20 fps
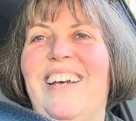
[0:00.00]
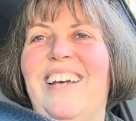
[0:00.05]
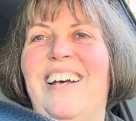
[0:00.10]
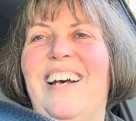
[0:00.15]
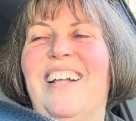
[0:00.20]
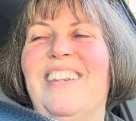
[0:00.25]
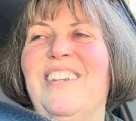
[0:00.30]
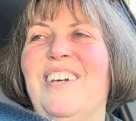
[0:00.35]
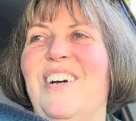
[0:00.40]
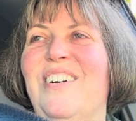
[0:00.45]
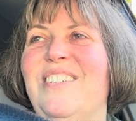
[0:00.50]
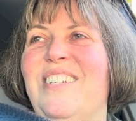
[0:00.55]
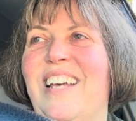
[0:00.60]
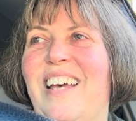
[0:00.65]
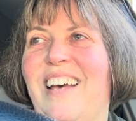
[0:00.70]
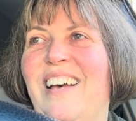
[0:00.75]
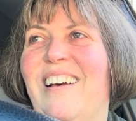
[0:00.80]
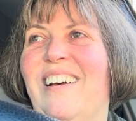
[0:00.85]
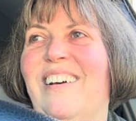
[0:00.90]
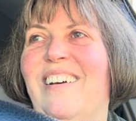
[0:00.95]
at the
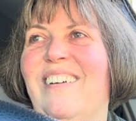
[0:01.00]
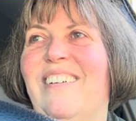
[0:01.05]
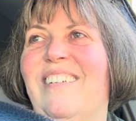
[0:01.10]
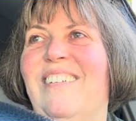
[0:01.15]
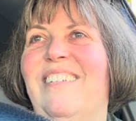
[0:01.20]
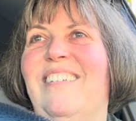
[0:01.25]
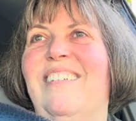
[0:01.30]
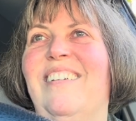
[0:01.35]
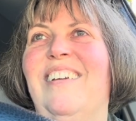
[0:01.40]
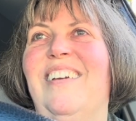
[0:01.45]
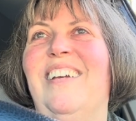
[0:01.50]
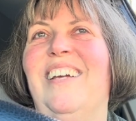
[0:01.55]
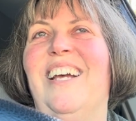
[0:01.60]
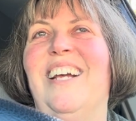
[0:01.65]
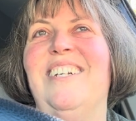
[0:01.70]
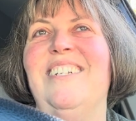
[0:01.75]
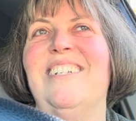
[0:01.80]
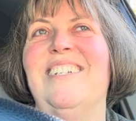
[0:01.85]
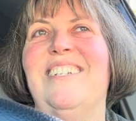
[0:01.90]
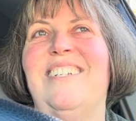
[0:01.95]
hotel
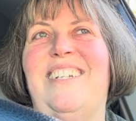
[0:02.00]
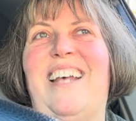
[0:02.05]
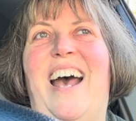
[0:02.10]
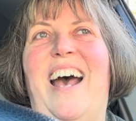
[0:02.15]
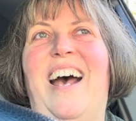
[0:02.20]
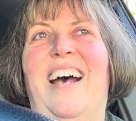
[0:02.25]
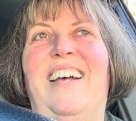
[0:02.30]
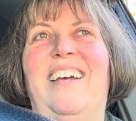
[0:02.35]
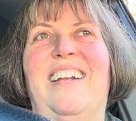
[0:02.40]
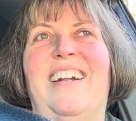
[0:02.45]
and just sat,